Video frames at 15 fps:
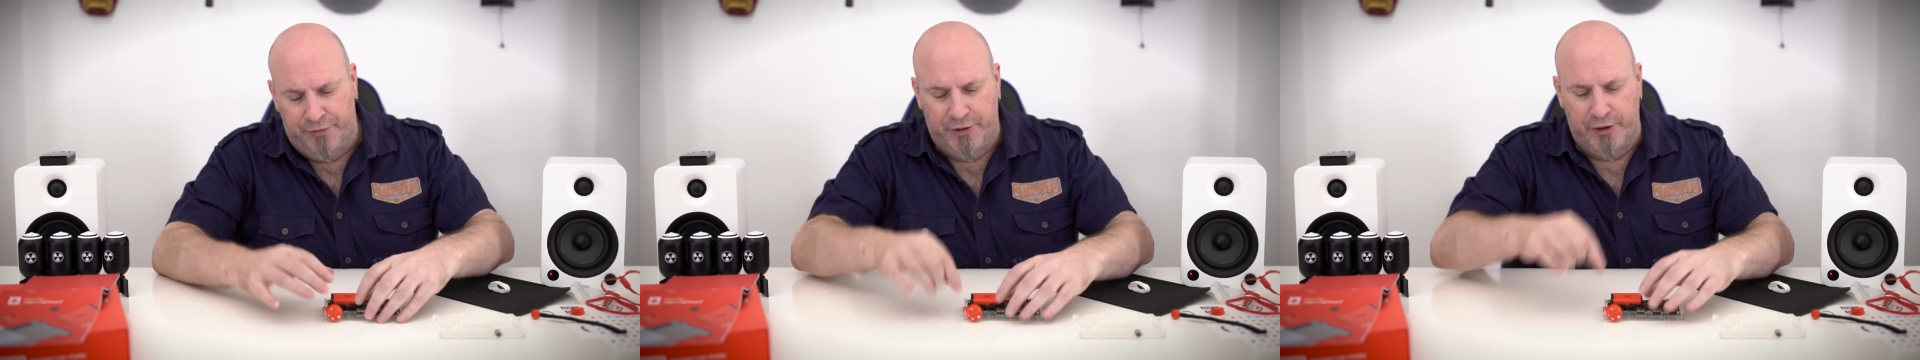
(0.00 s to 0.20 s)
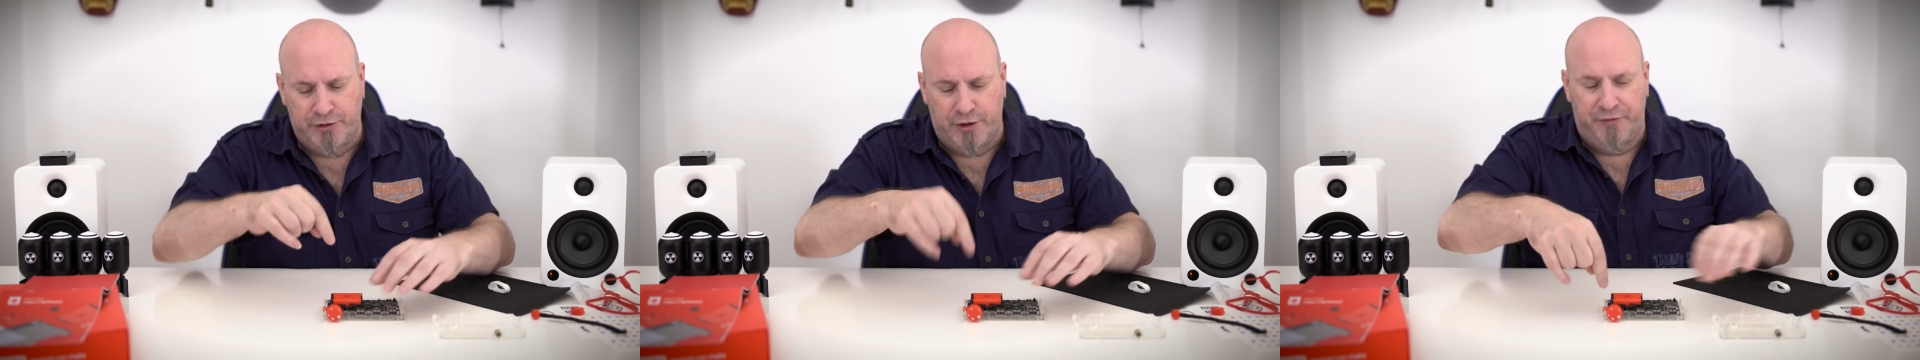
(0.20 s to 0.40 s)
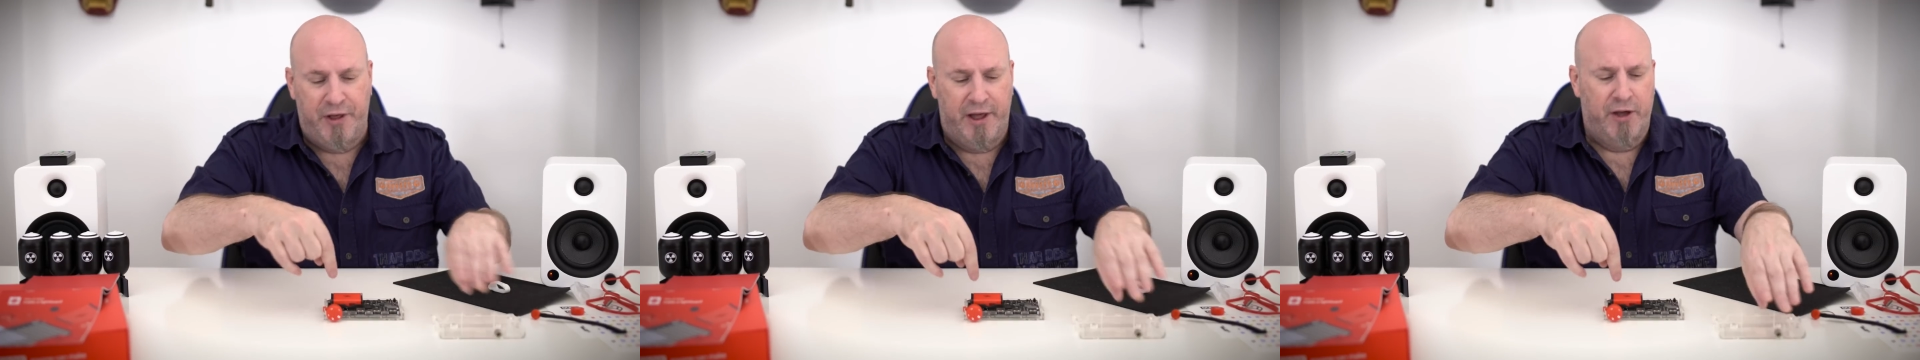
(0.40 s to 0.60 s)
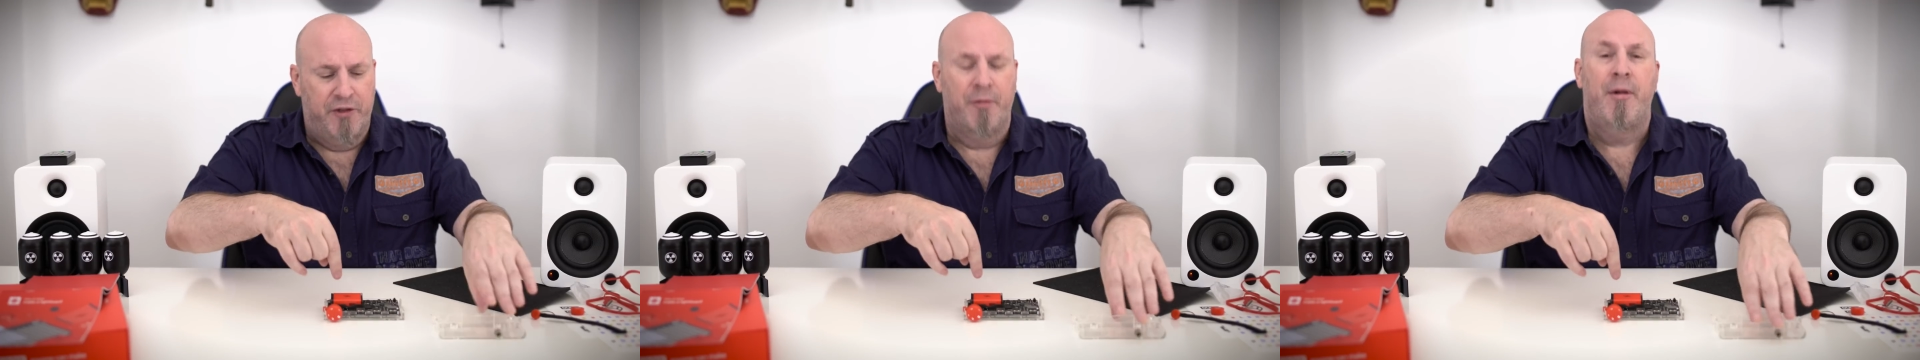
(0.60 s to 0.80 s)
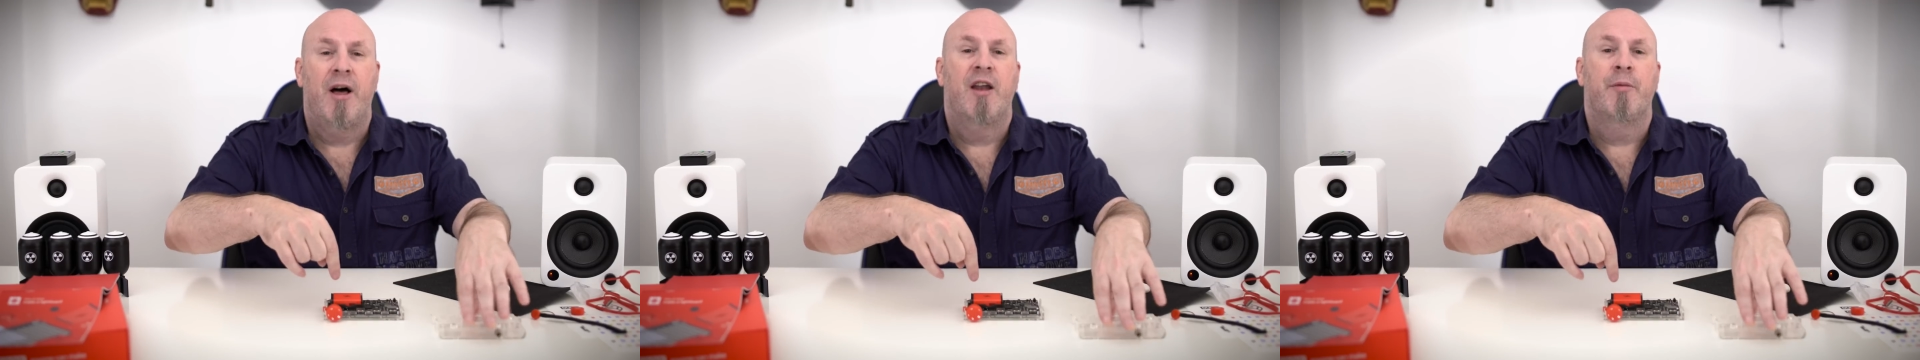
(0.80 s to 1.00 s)
There's a thing
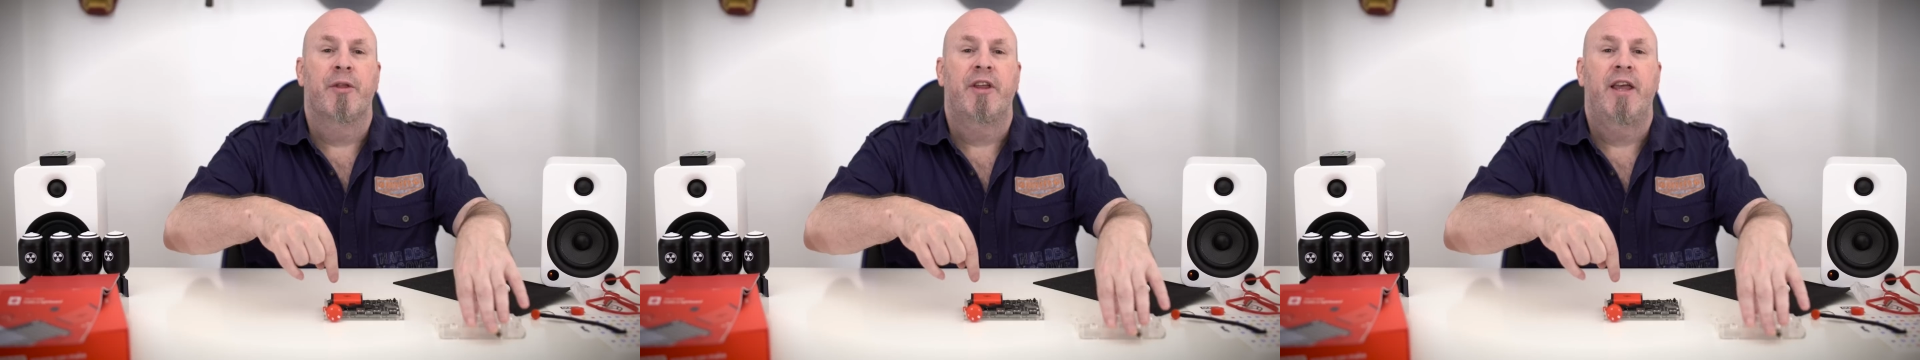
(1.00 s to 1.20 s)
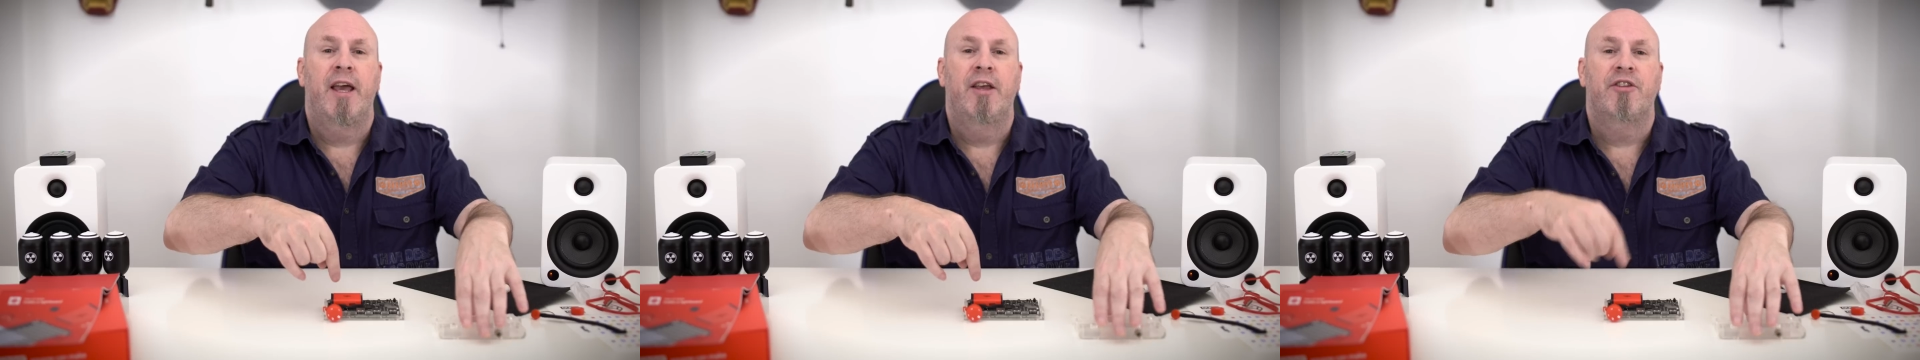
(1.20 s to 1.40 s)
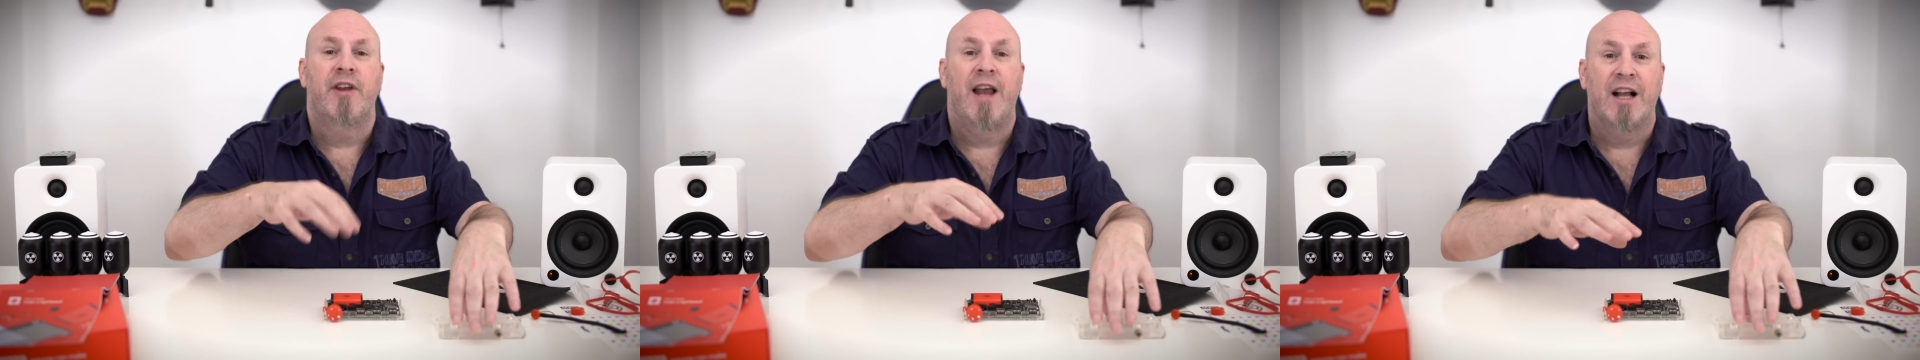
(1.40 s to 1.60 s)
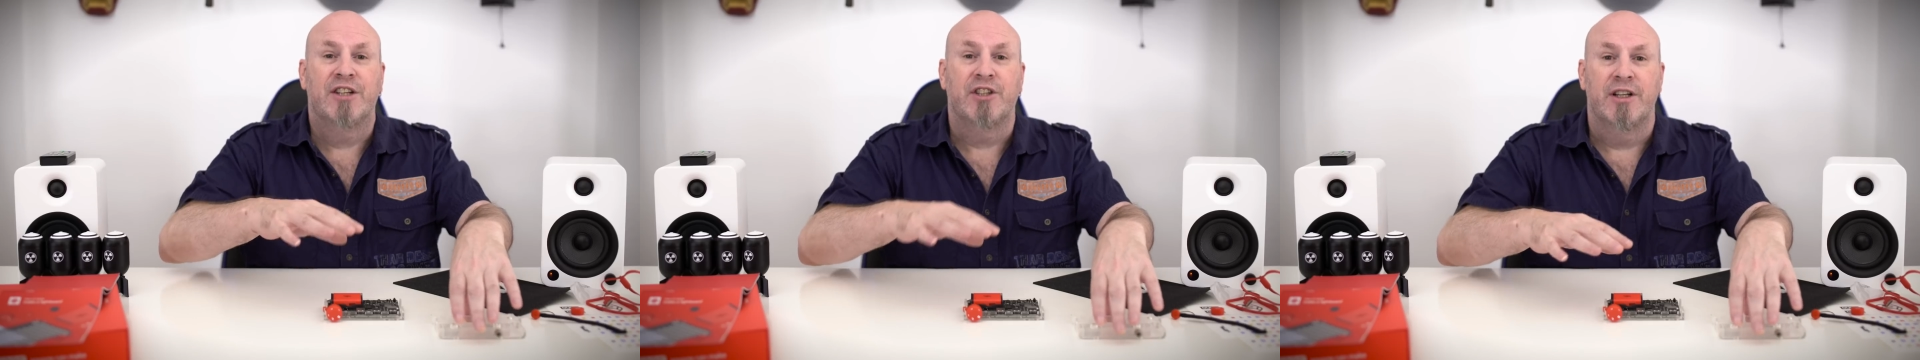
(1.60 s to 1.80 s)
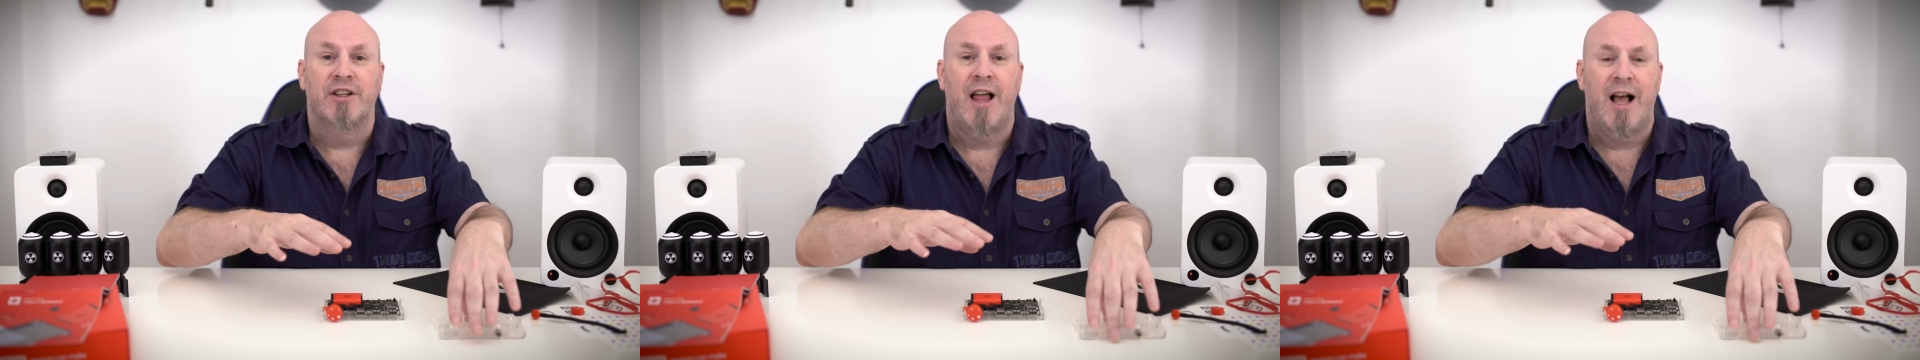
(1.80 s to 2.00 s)
on the bottom of the case that
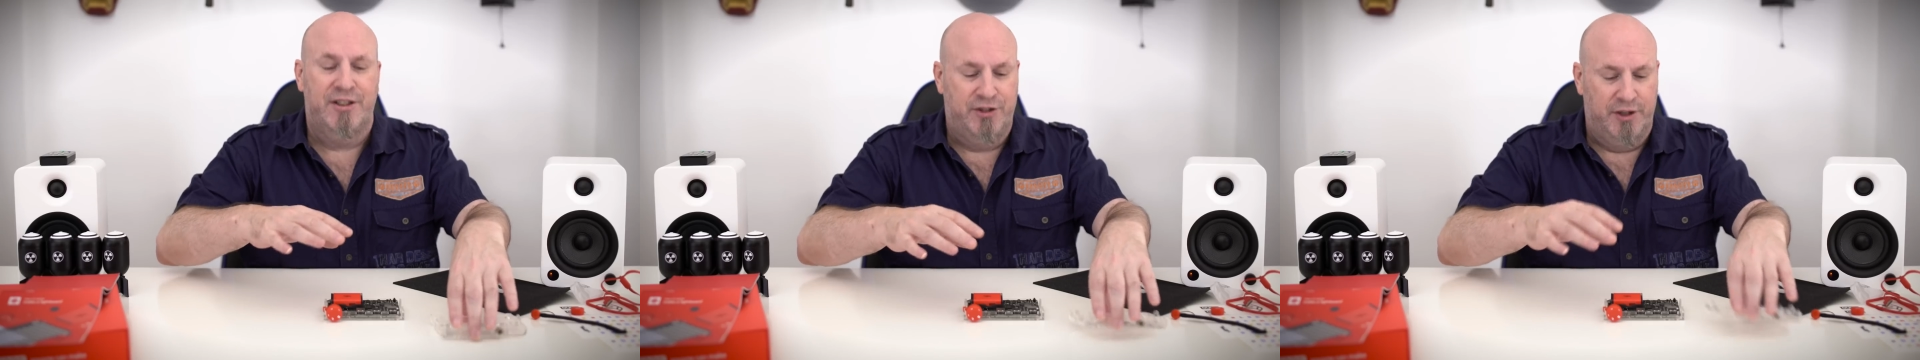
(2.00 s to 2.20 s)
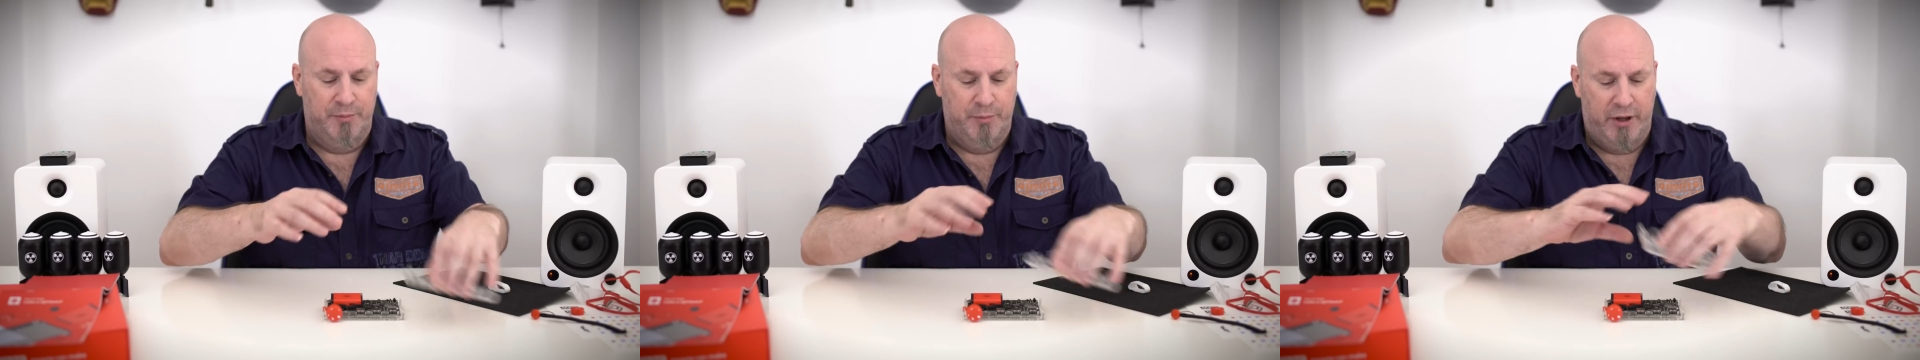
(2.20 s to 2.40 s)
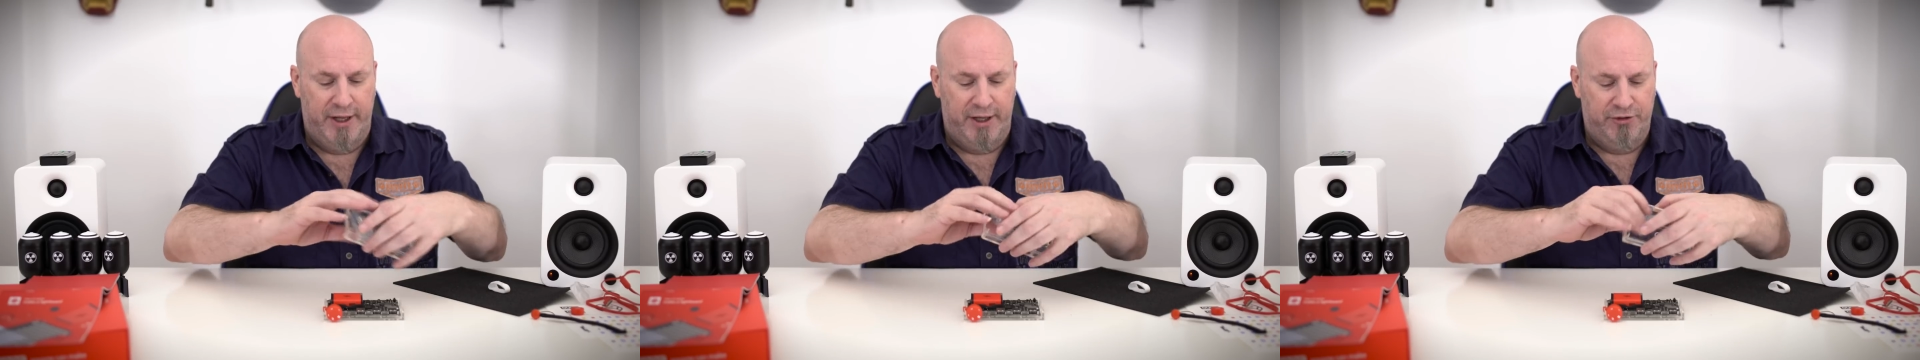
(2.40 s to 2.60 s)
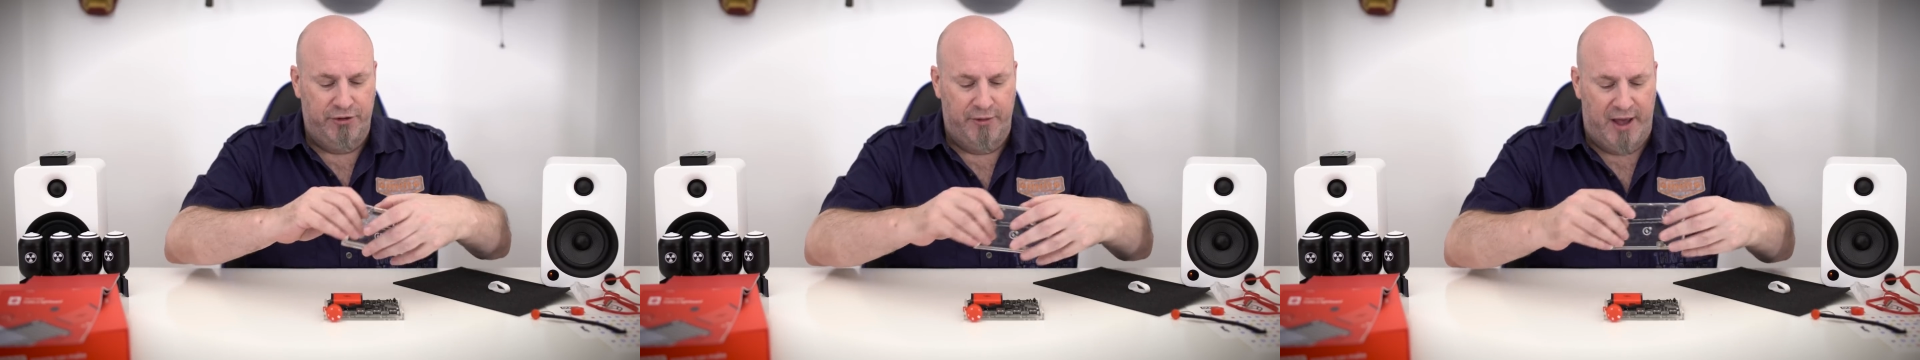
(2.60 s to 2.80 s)
actually locks it in place,